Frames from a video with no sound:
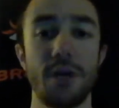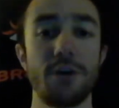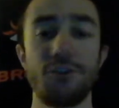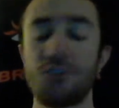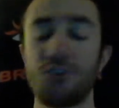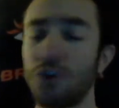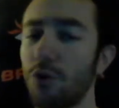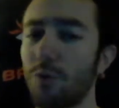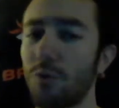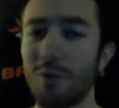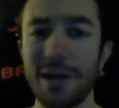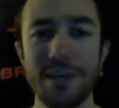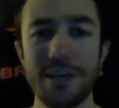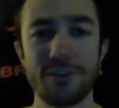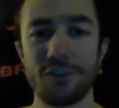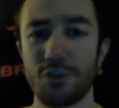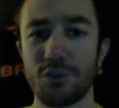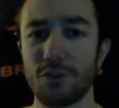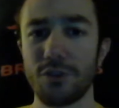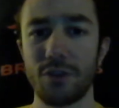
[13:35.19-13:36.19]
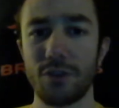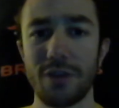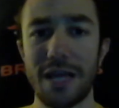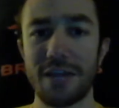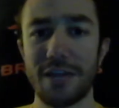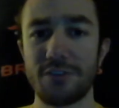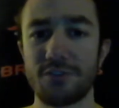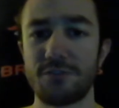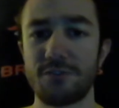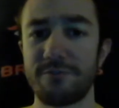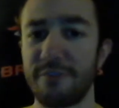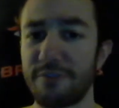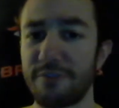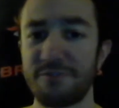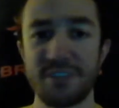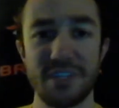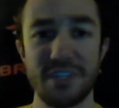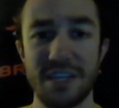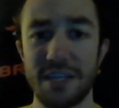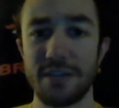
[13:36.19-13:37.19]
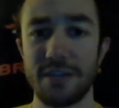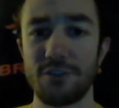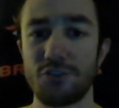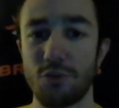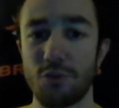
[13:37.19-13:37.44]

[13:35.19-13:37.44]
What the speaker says: Don't wait until the last 15,